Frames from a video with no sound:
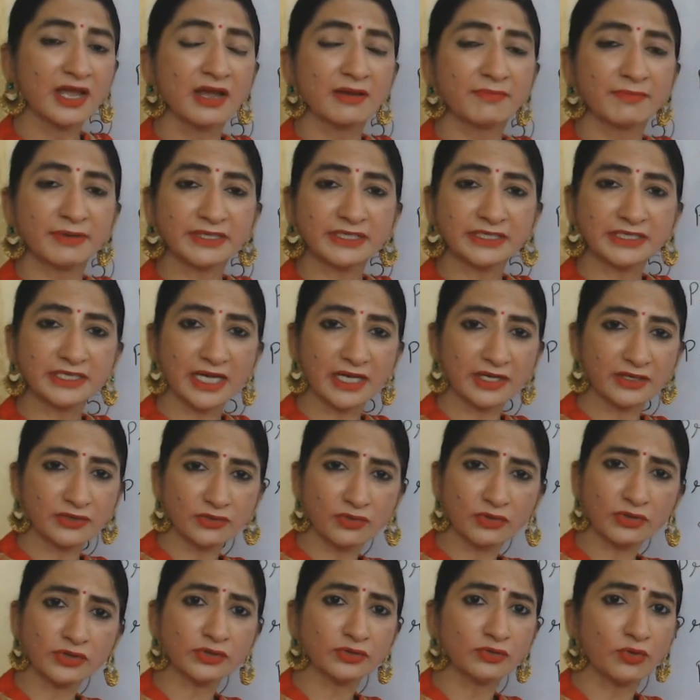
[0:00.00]
but
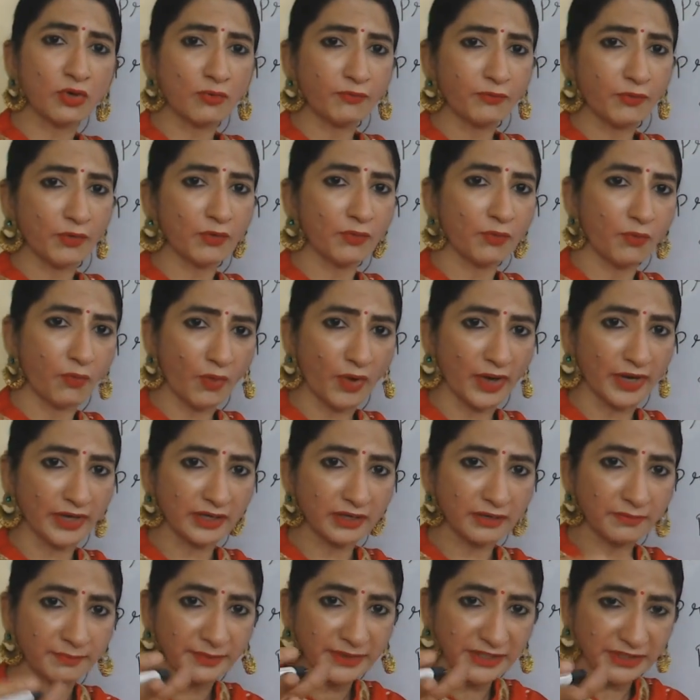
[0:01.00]
cannot go for
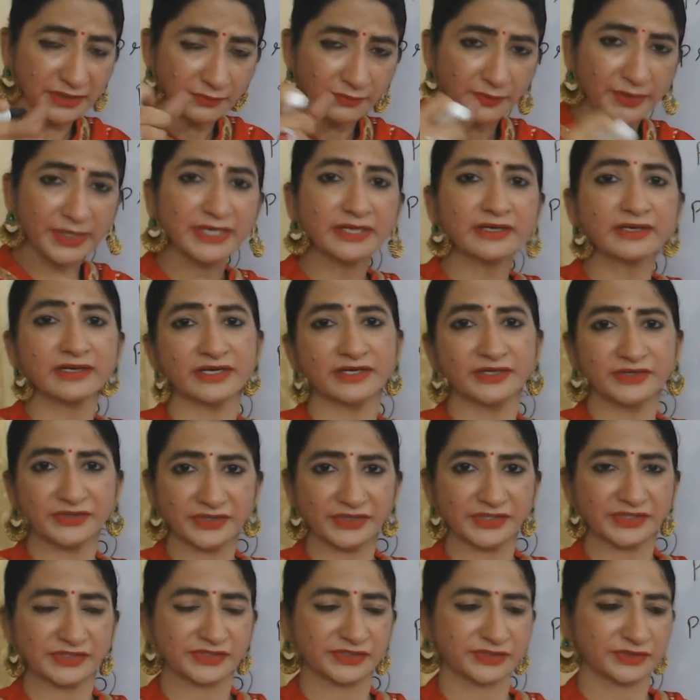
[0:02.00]
work between
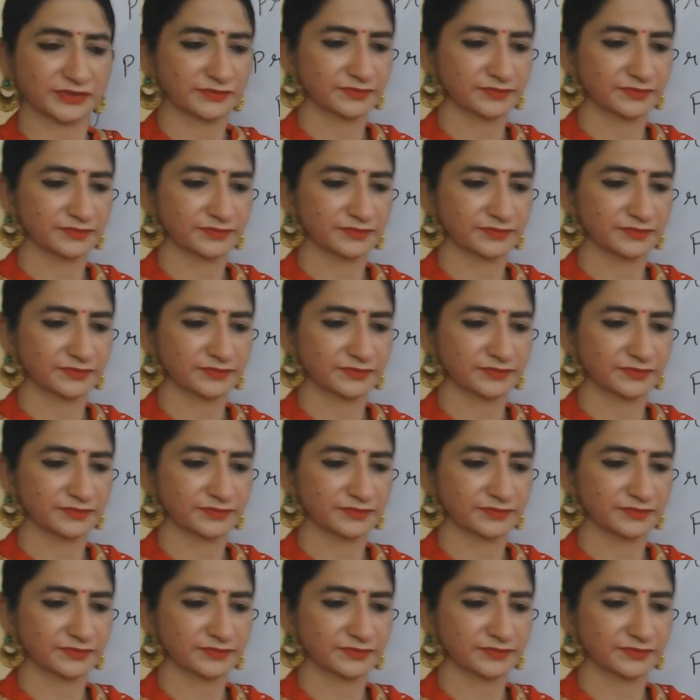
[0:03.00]
countries.